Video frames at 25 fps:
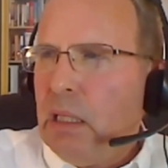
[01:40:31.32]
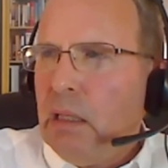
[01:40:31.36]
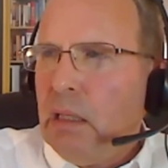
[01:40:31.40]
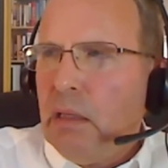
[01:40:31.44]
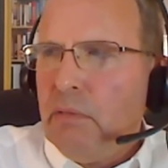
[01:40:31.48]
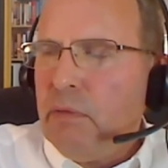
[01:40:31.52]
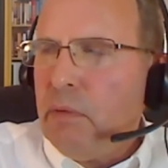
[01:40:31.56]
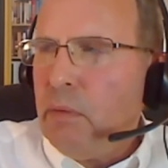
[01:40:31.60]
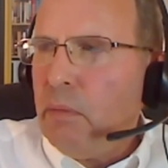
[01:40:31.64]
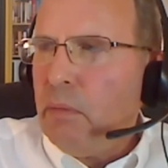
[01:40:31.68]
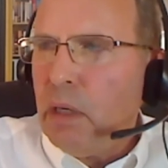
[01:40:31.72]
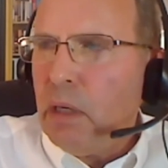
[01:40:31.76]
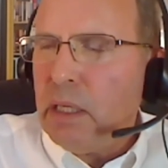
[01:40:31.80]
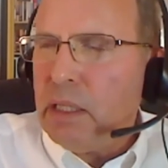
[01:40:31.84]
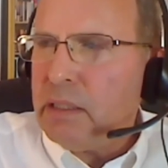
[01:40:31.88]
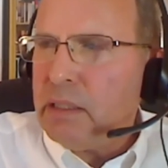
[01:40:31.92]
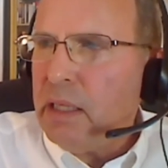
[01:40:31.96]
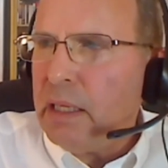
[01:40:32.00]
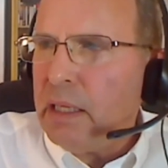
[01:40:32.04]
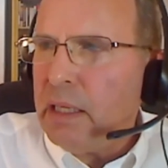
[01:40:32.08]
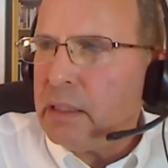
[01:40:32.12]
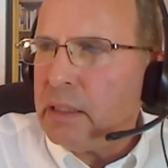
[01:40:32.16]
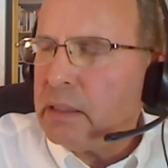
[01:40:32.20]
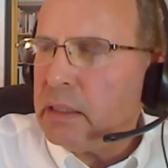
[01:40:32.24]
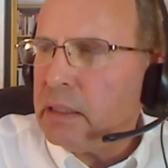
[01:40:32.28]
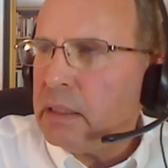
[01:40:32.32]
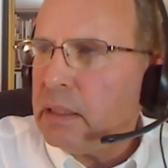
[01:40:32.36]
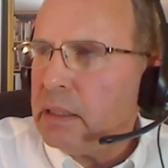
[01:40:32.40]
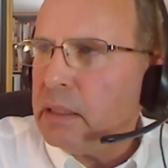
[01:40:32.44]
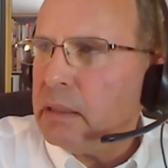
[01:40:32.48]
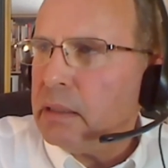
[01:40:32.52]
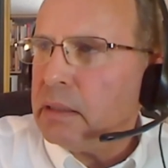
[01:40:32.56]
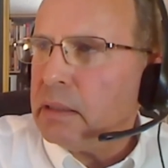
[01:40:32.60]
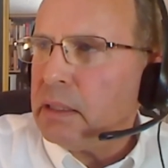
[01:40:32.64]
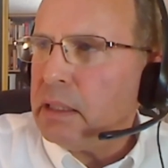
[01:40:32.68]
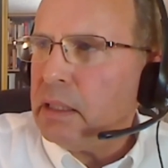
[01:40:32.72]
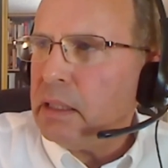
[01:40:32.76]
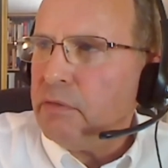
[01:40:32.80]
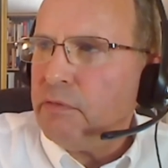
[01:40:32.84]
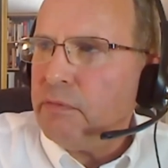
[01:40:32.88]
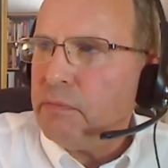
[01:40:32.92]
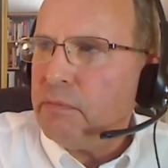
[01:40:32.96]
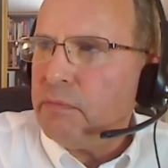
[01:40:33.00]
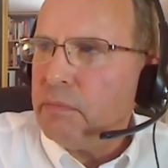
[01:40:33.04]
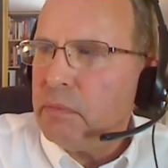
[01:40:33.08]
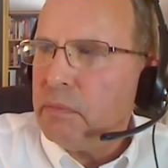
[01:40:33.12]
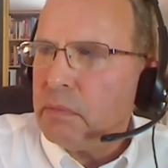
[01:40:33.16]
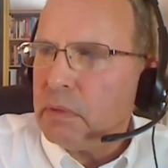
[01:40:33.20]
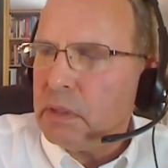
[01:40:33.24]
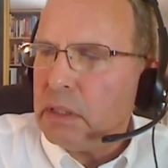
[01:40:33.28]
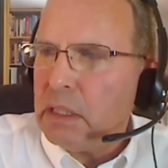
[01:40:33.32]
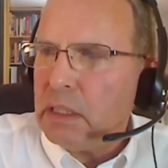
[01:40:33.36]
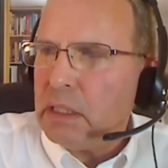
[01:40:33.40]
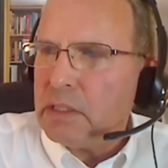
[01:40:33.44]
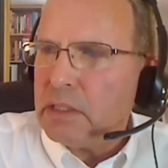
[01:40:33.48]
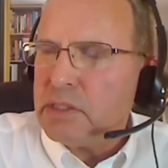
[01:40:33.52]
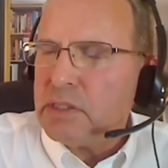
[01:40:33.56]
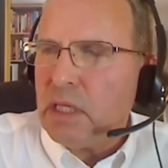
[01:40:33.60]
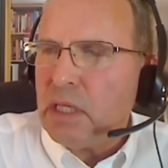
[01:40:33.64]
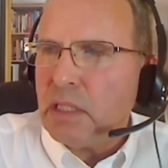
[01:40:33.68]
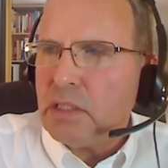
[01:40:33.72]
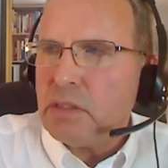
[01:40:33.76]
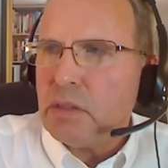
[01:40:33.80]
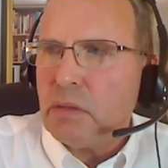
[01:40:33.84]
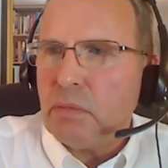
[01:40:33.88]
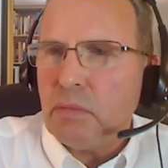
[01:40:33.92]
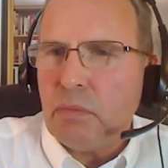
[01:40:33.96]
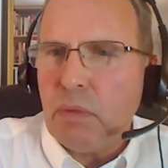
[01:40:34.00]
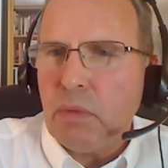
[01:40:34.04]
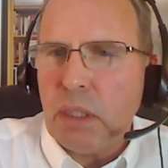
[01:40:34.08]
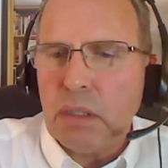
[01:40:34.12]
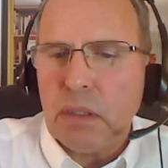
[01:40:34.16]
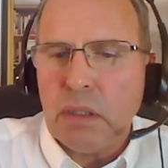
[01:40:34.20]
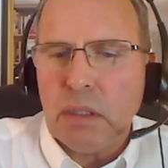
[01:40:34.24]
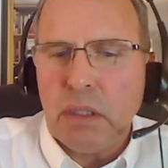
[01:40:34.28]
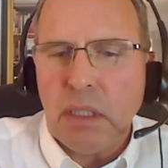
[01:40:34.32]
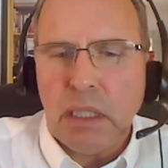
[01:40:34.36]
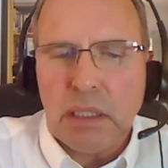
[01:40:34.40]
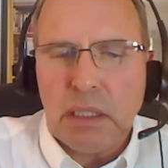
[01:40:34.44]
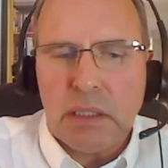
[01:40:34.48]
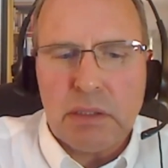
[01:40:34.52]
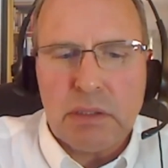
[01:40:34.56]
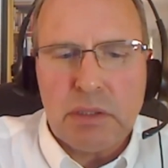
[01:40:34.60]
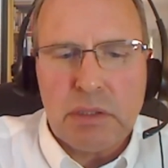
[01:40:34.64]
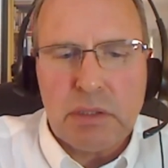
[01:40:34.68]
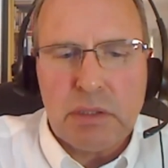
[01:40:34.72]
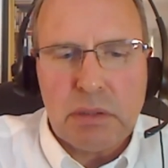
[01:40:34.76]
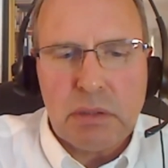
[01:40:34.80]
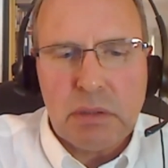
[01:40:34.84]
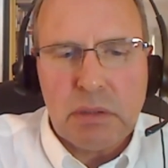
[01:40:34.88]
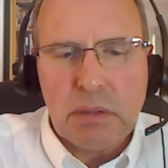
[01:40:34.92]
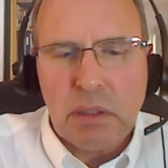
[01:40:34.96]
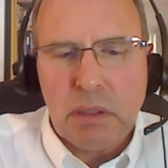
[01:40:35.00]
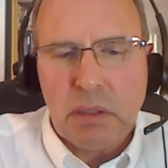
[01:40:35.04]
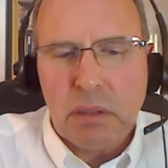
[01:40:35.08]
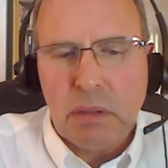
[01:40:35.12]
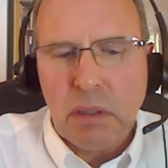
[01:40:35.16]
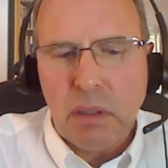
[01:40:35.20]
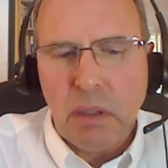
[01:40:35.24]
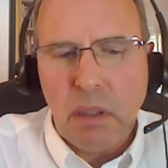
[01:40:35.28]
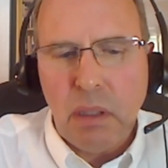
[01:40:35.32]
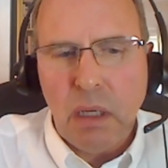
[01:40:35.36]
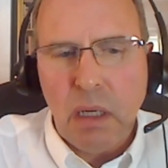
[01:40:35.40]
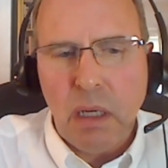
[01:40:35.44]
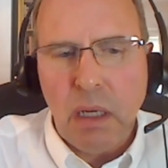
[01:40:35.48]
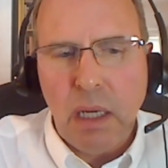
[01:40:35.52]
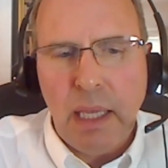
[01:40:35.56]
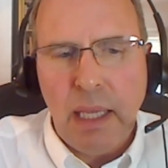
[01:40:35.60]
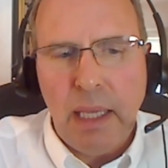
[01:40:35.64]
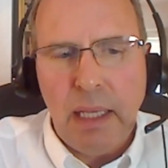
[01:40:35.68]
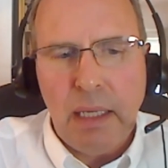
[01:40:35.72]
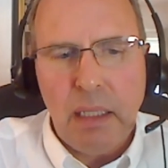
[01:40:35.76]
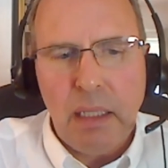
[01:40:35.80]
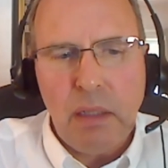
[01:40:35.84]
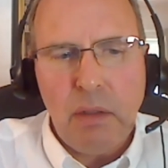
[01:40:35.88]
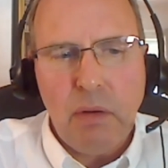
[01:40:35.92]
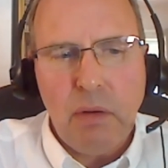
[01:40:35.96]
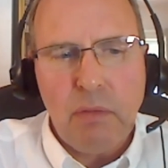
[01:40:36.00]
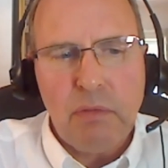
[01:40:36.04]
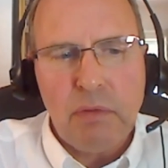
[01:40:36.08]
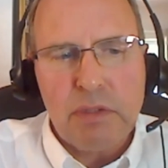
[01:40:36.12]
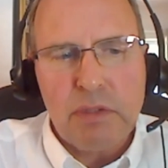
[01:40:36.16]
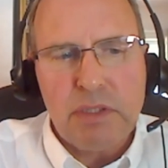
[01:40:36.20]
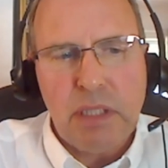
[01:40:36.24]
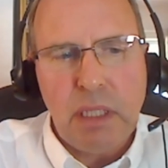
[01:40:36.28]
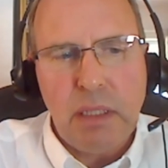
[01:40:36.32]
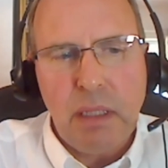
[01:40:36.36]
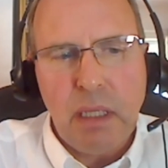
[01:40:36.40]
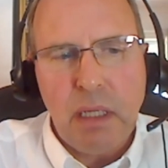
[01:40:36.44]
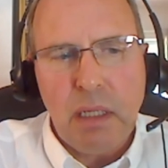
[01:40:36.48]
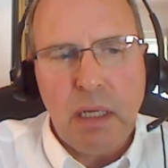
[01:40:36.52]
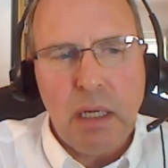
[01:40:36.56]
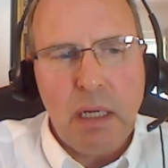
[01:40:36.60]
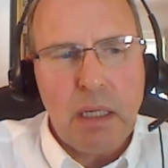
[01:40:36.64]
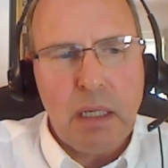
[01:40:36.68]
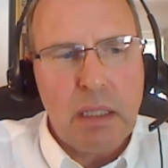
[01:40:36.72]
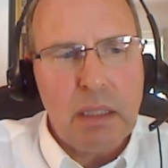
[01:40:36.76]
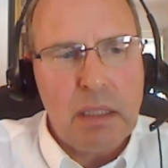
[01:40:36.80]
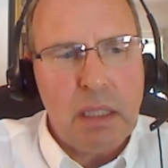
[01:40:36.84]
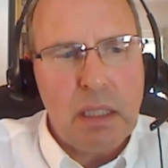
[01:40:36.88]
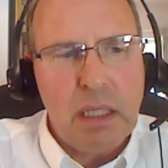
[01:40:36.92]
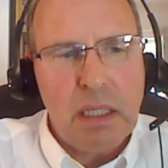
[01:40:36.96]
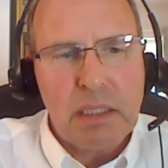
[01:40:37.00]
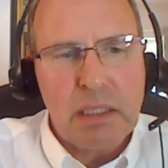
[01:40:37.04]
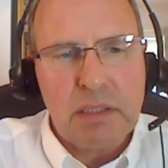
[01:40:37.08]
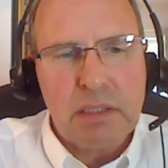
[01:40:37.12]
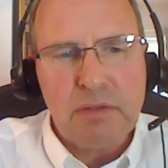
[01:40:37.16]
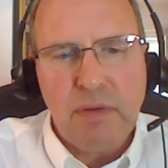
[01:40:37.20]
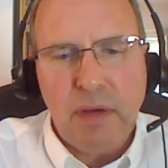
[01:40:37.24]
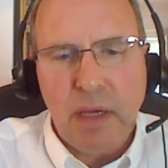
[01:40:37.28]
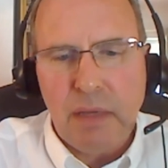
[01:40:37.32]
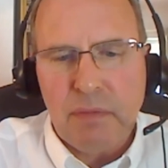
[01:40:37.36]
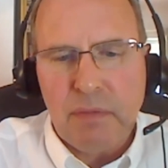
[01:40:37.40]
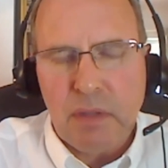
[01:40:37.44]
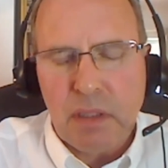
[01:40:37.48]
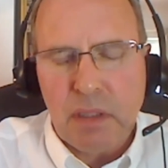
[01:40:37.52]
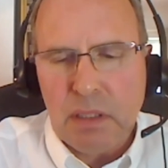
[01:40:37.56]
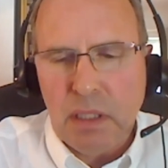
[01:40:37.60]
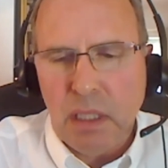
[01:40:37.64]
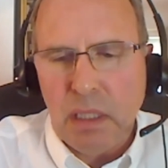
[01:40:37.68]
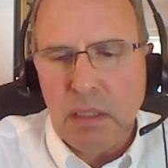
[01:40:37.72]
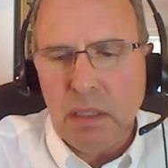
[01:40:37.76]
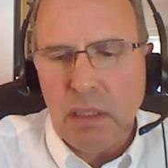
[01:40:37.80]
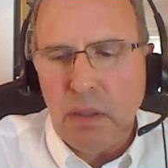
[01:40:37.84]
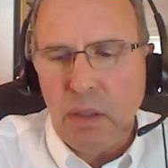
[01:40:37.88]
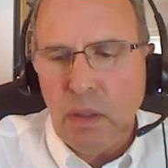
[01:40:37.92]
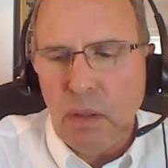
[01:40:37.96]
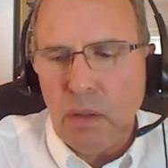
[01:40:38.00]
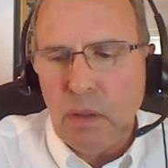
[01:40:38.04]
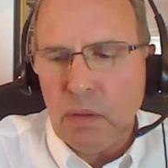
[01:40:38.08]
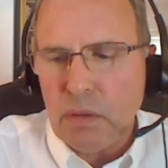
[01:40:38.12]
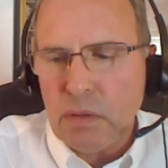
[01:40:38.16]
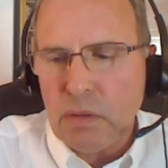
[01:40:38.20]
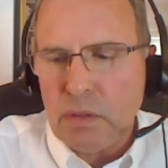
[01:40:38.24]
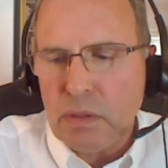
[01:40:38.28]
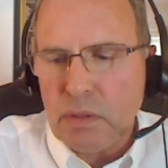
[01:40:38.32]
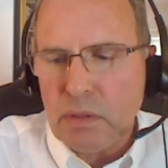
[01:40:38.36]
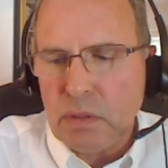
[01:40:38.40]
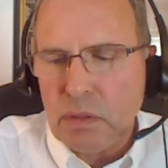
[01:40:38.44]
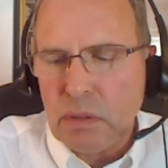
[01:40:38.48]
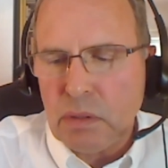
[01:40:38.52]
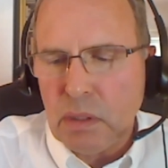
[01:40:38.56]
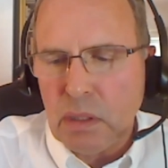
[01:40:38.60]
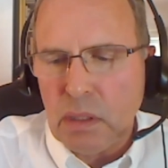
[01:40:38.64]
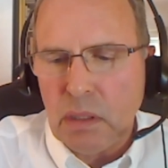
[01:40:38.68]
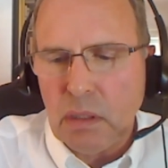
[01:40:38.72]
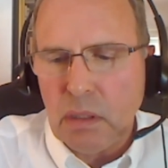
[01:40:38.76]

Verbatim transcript: if you want to take uh, get a get a sense of where things are headed over, say, the arc of the next five to ten years.